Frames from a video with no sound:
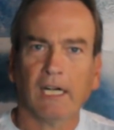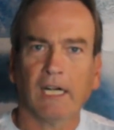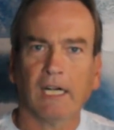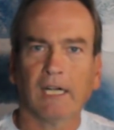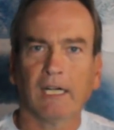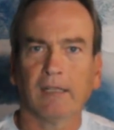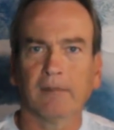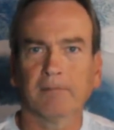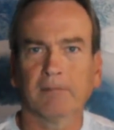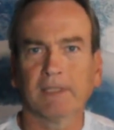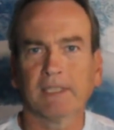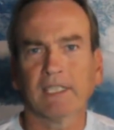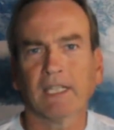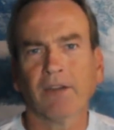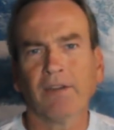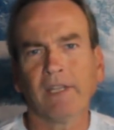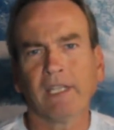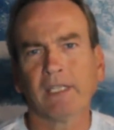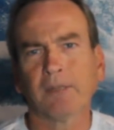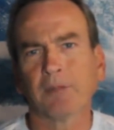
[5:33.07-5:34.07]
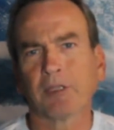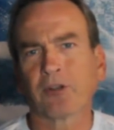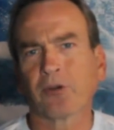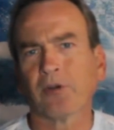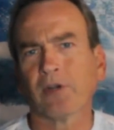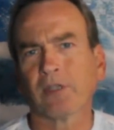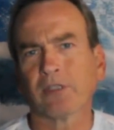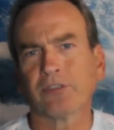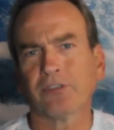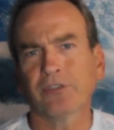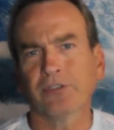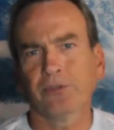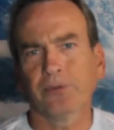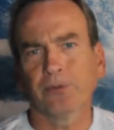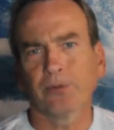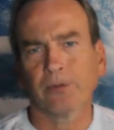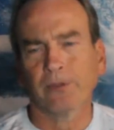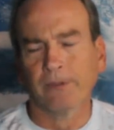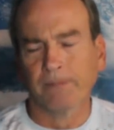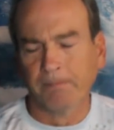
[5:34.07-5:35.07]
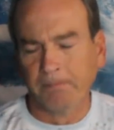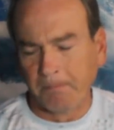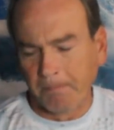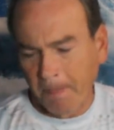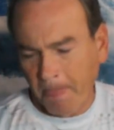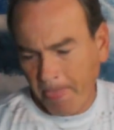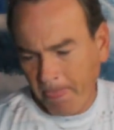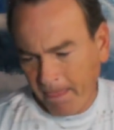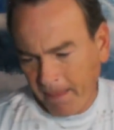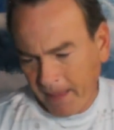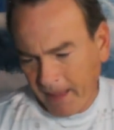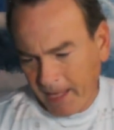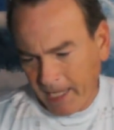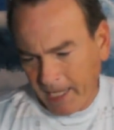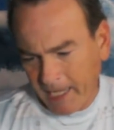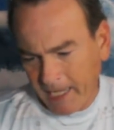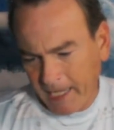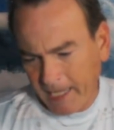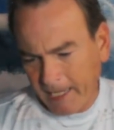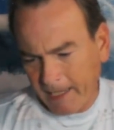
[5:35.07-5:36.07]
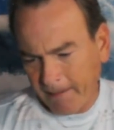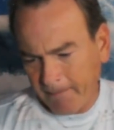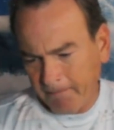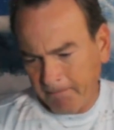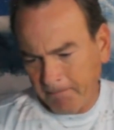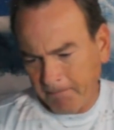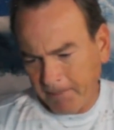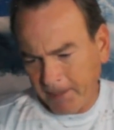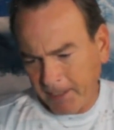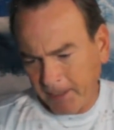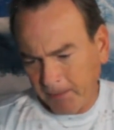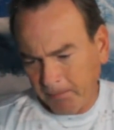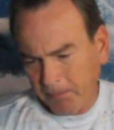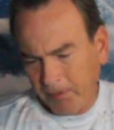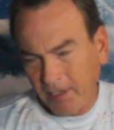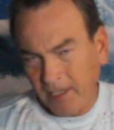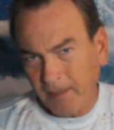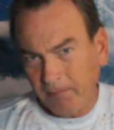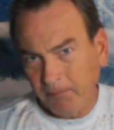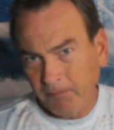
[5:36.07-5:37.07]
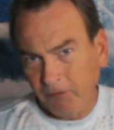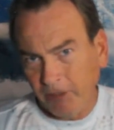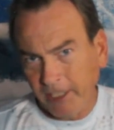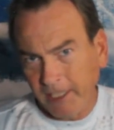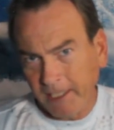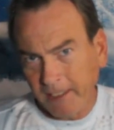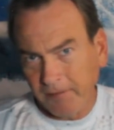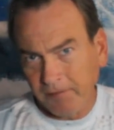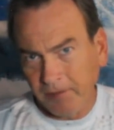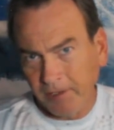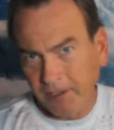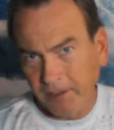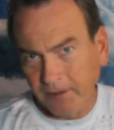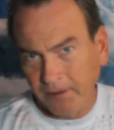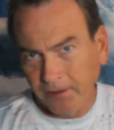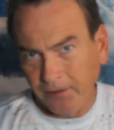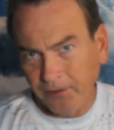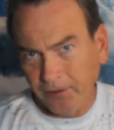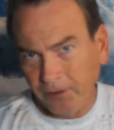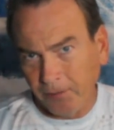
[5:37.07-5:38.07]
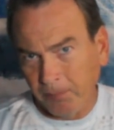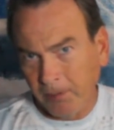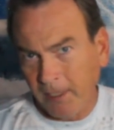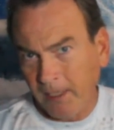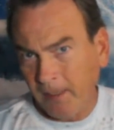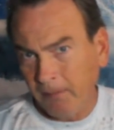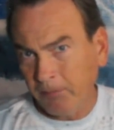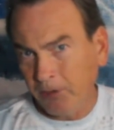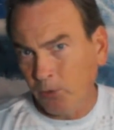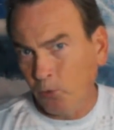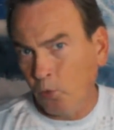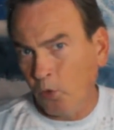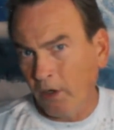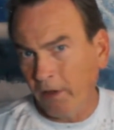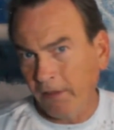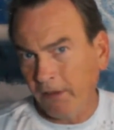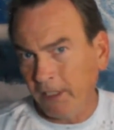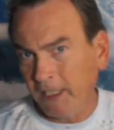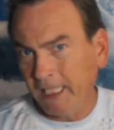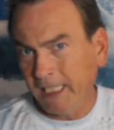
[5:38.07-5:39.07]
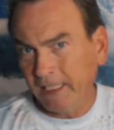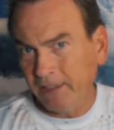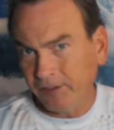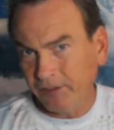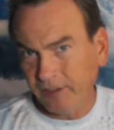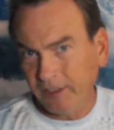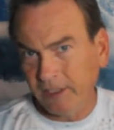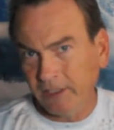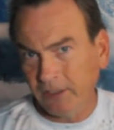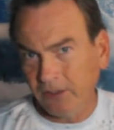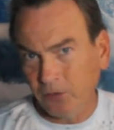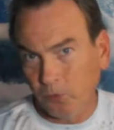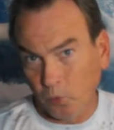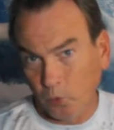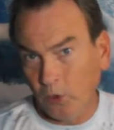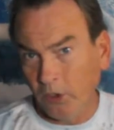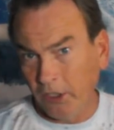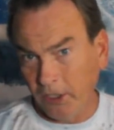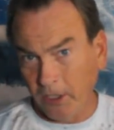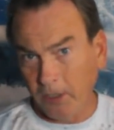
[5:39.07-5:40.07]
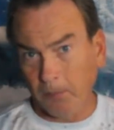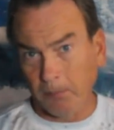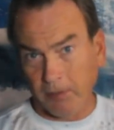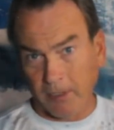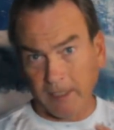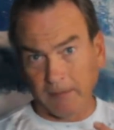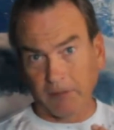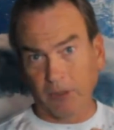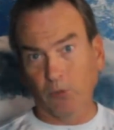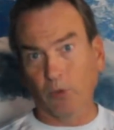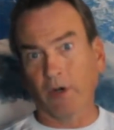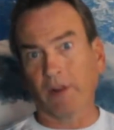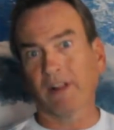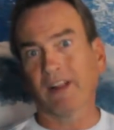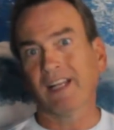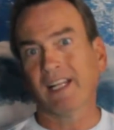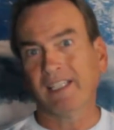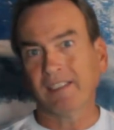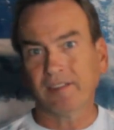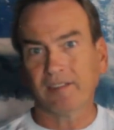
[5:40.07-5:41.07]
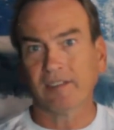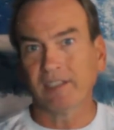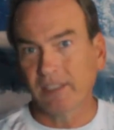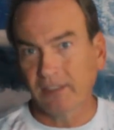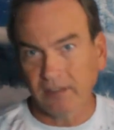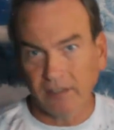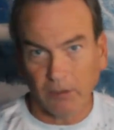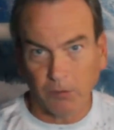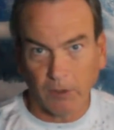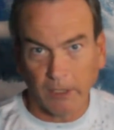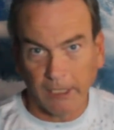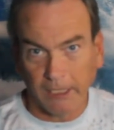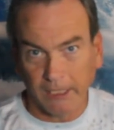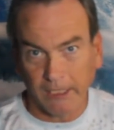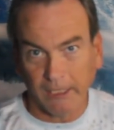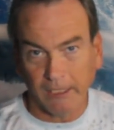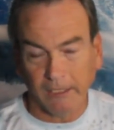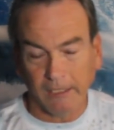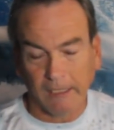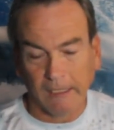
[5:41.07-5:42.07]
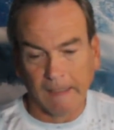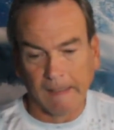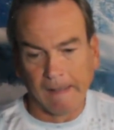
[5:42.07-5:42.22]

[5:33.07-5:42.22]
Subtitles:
and now they come across you. And the problem we have here is they're probably one of the last things, we are probably one of the last things they want to eat.